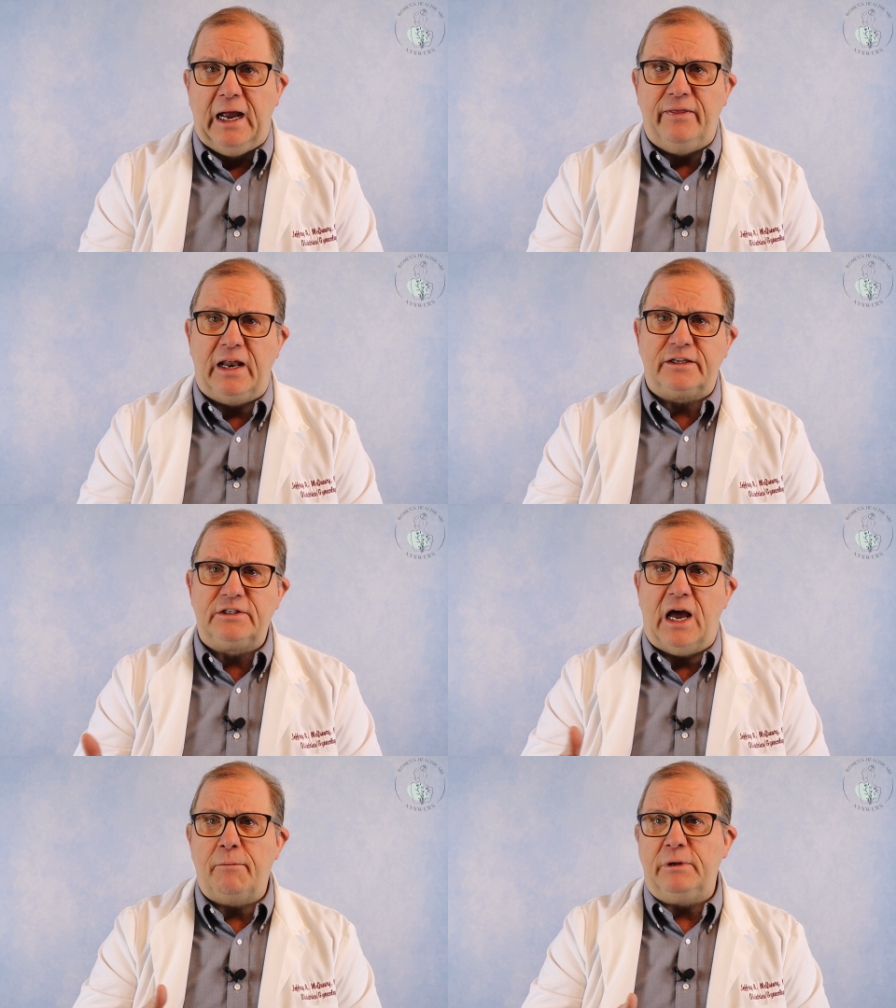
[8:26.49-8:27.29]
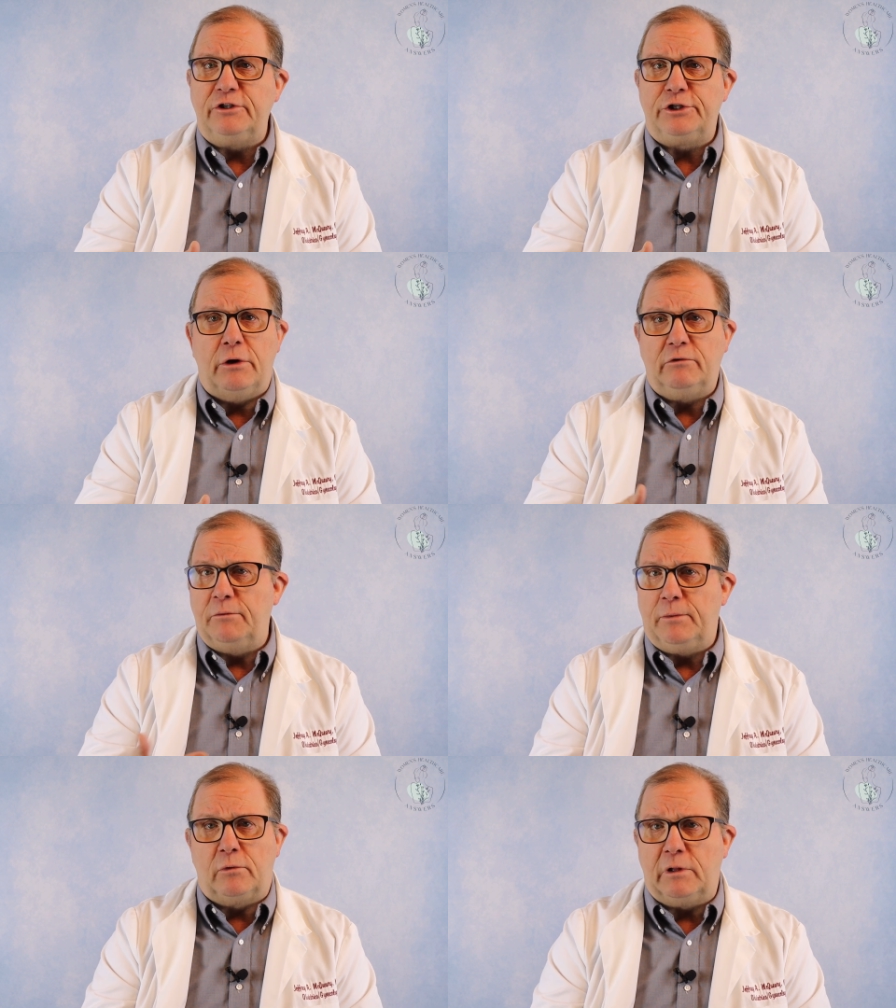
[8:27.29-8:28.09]
And that has not been
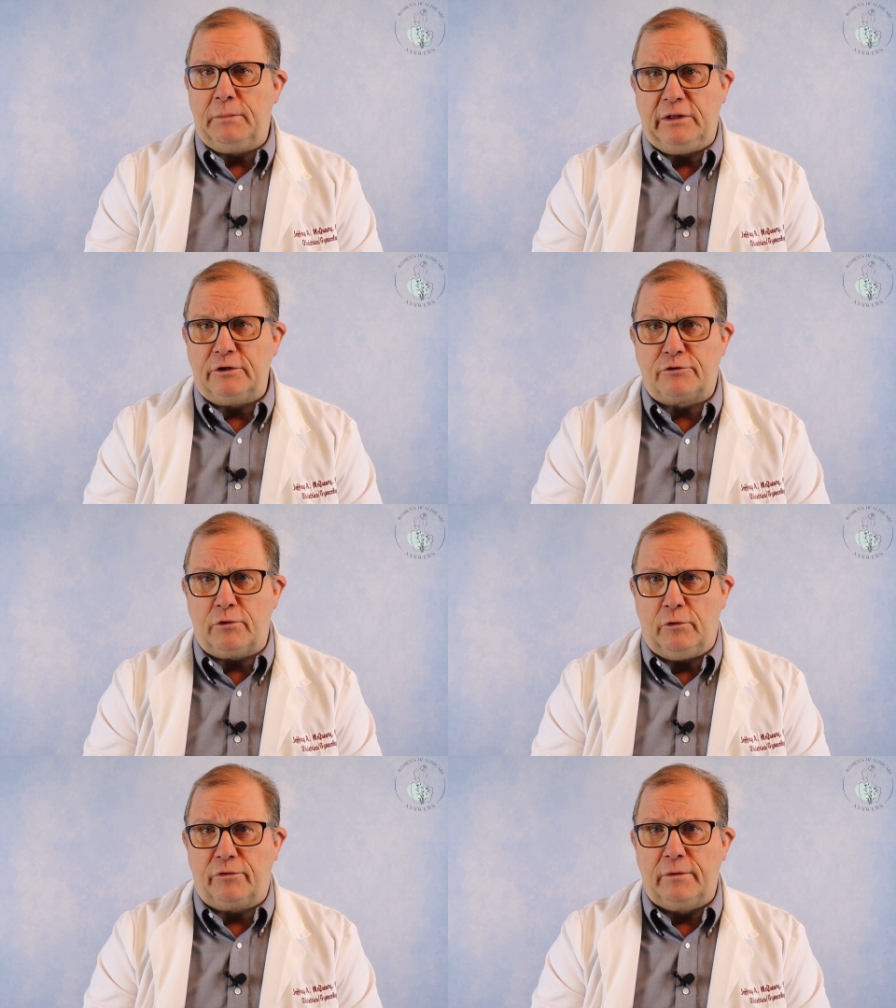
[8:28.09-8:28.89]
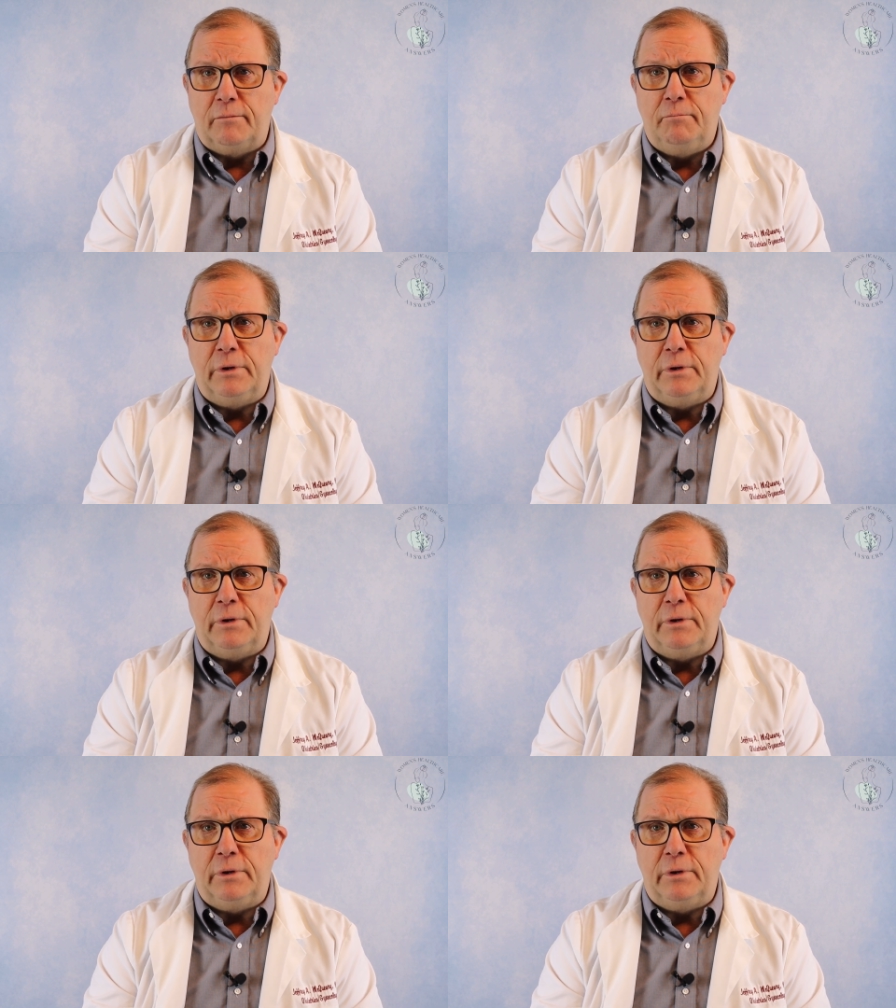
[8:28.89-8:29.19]
shown to really be the truth.